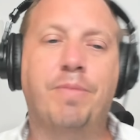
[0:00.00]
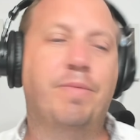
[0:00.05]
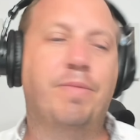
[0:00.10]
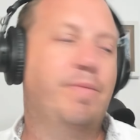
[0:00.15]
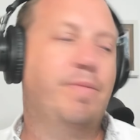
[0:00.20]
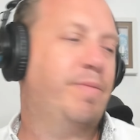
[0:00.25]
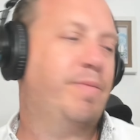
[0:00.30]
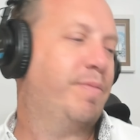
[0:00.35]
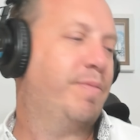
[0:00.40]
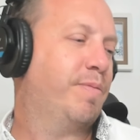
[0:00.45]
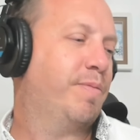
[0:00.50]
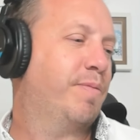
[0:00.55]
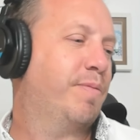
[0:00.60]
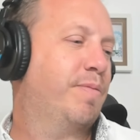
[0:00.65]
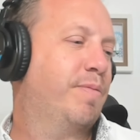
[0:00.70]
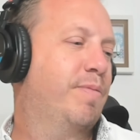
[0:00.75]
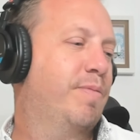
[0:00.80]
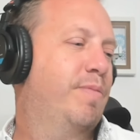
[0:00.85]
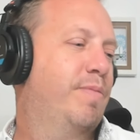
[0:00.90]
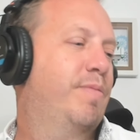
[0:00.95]

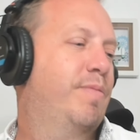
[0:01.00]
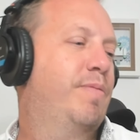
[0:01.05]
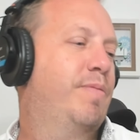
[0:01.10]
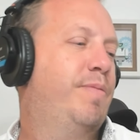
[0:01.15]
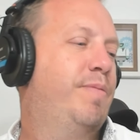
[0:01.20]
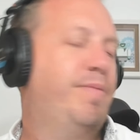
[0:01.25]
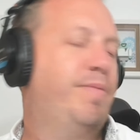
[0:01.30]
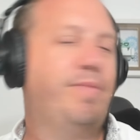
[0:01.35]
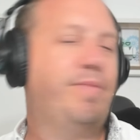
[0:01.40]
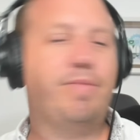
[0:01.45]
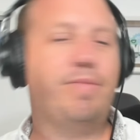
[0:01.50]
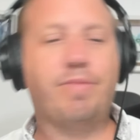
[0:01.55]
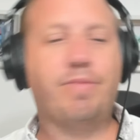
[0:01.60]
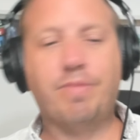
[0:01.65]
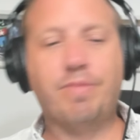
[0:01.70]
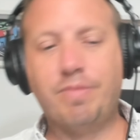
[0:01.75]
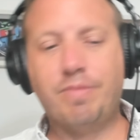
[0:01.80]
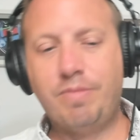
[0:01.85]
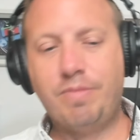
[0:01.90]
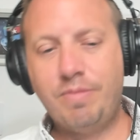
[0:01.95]

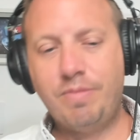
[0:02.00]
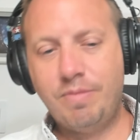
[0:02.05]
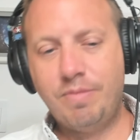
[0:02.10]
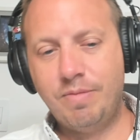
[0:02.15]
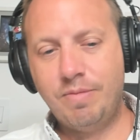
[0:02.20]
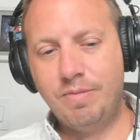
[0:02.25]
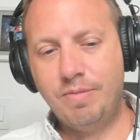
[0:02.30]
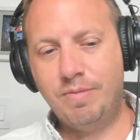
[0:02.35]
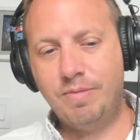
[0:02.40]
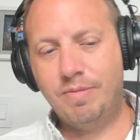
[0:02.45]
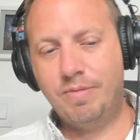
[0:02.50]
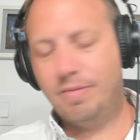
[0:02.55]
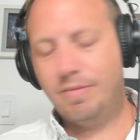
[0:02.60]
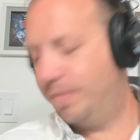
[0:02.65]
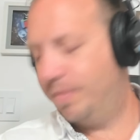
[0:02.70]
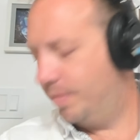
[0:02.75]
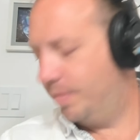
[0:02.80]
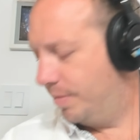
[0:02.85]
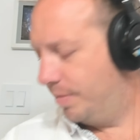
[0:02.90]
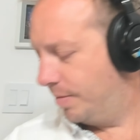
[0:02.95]

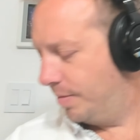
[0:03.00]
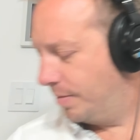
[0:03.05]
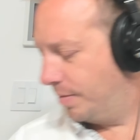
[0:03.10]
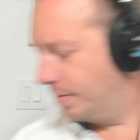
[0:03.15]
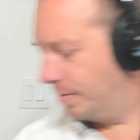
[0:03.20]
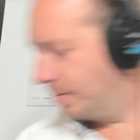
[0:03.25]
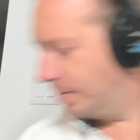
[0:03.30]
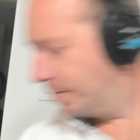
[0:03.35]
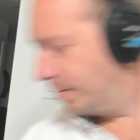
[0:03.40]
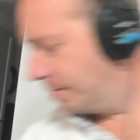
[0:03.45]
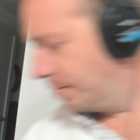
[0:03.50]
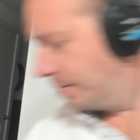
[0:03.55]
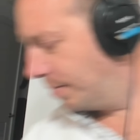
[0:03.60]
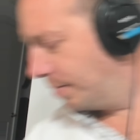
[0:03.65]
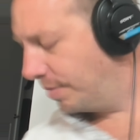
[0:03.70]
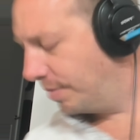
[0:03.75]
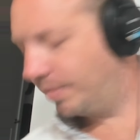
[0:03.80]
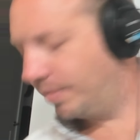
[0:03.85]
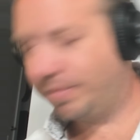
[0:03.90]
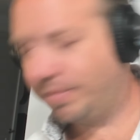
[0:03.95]

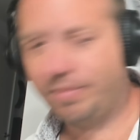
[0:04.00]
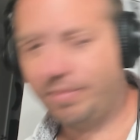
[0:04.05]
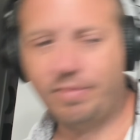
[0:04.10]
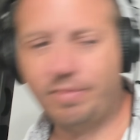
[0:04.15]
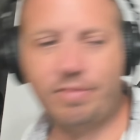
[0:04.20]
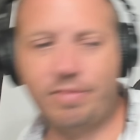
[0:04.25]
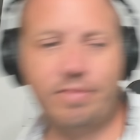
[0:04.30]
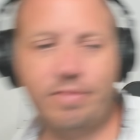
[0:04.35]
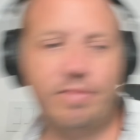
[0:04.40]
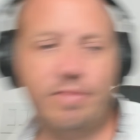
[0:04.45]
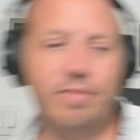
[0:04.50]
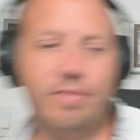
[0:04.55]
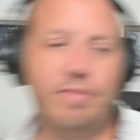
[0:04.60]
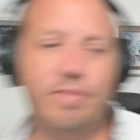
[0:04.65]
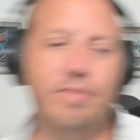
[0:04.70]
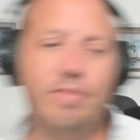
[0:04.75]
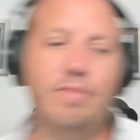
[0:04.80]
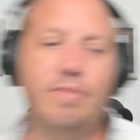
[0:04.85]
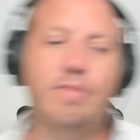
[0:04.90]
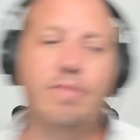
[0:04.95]

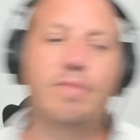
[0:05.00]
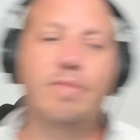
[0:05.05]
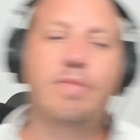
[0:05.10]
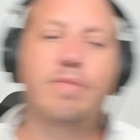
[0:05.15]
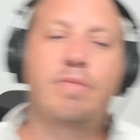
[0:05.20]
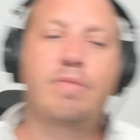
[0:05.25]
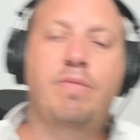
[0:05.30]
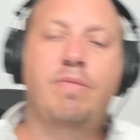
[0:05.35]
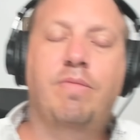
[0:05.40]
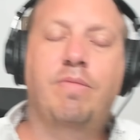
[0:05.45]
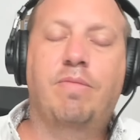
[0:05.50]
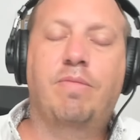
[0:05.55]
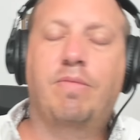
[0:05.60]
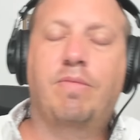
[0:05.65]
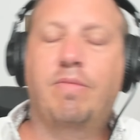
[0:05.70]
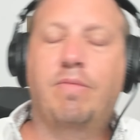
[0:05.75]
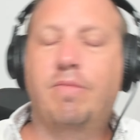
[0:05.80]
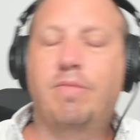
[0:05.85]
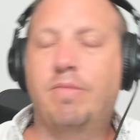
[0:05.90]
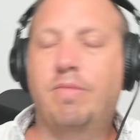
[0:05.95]

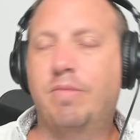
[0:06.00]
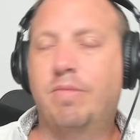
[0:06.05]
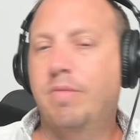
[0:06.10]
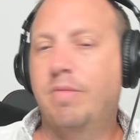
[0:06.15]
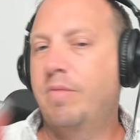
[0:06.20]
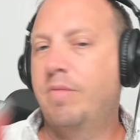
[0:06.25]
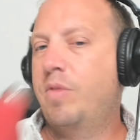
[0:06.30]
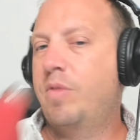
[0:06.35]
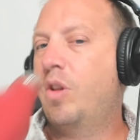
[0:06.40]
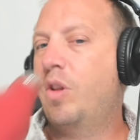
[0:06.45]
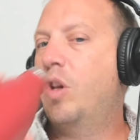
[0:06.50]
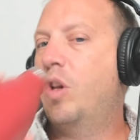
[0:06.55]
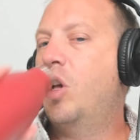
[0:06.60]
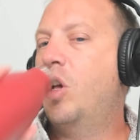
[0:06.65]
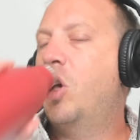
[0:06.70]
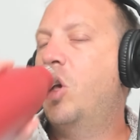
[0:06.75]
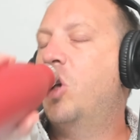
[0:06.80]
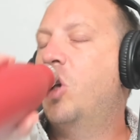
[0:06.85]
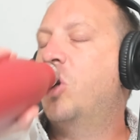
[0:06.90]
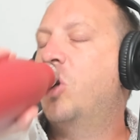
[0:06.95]

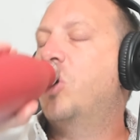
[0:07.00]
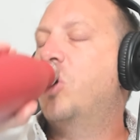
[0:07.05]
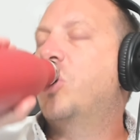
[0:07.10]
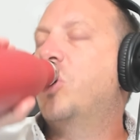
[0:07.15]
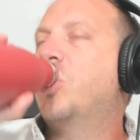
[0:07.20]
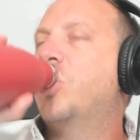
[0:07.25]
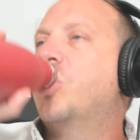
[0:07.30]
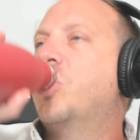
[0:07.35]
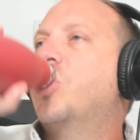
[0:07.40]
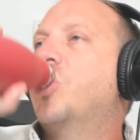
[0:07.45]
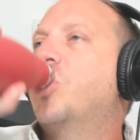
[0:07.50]
This person isn't speaking.